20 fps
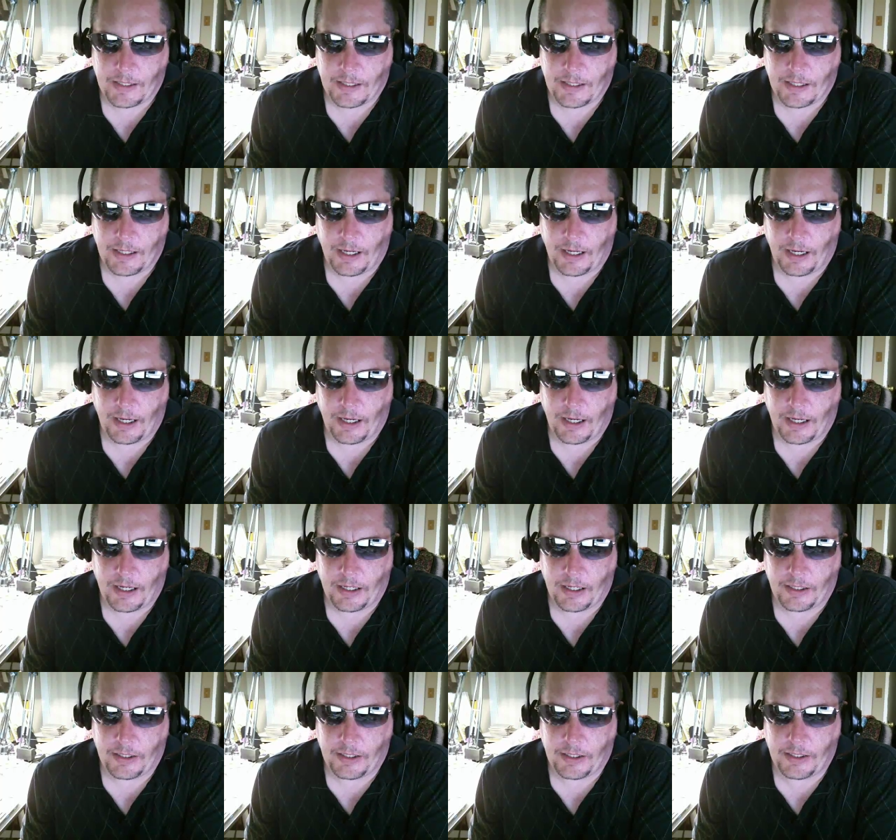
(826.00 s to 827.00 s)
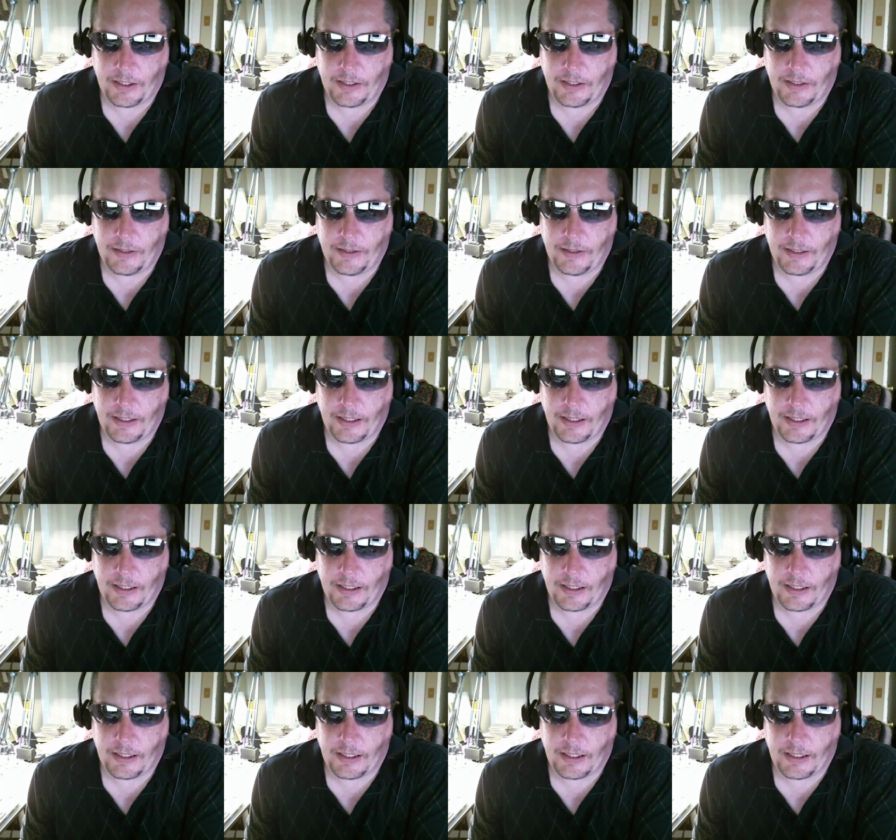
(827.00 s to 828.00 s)
and
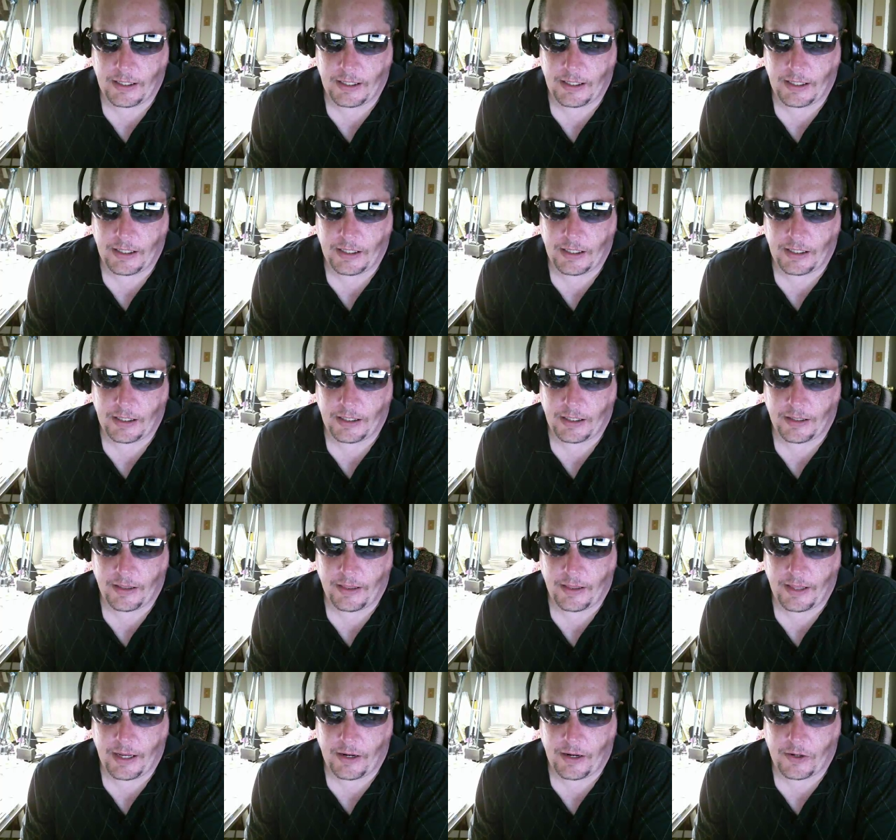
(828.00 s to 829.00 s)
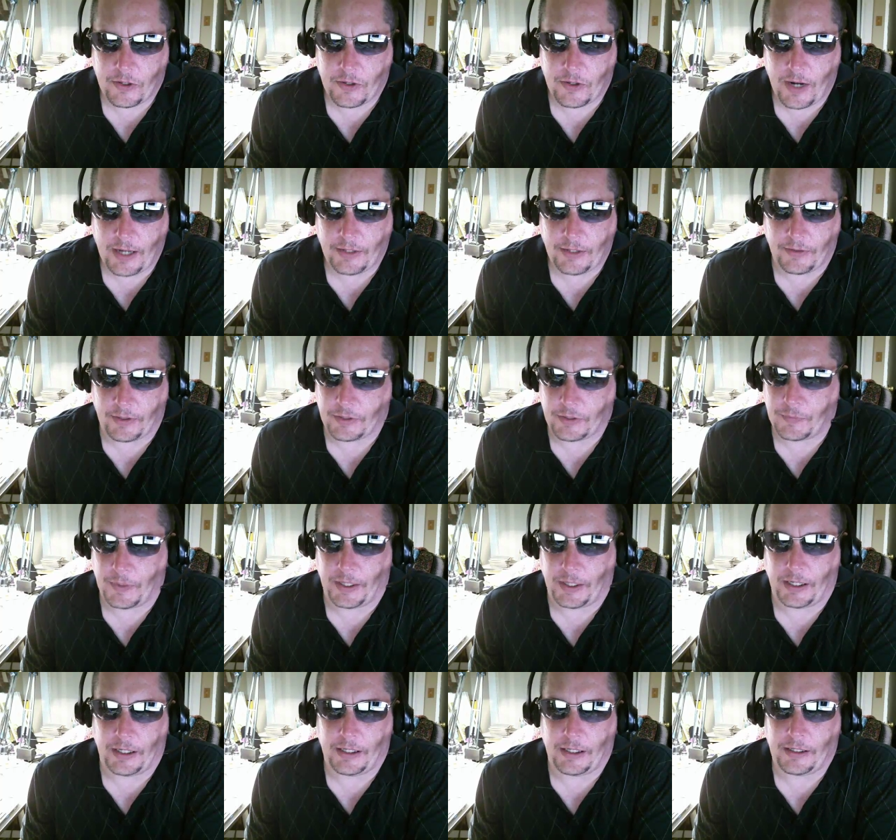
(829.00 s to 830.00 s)
they're trying to
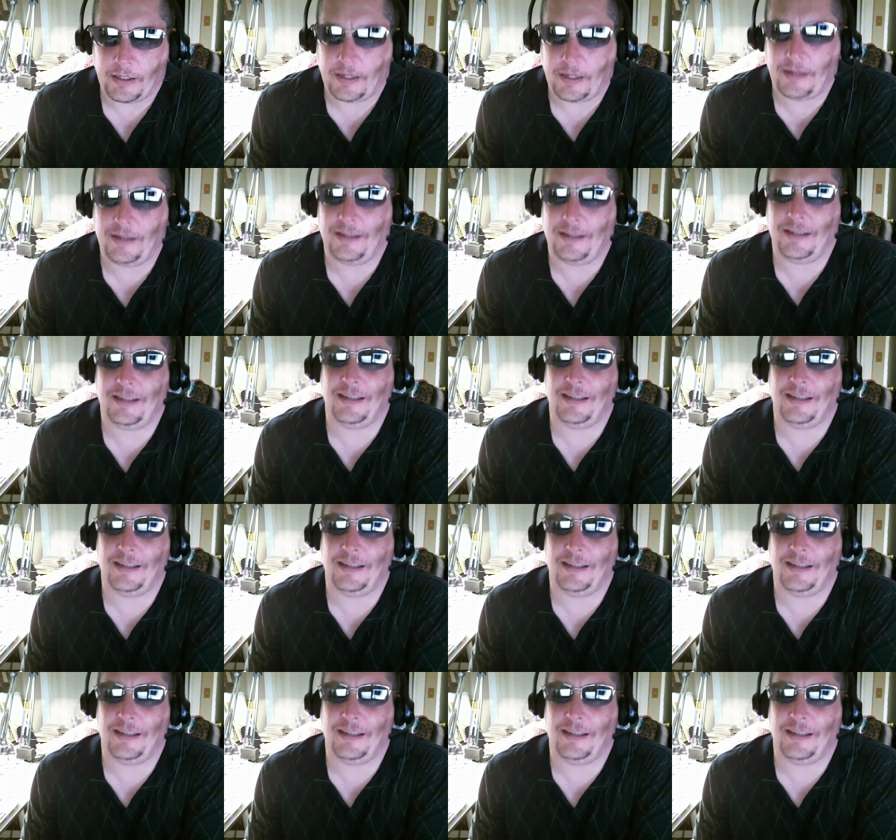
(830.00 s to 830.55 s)
explain it.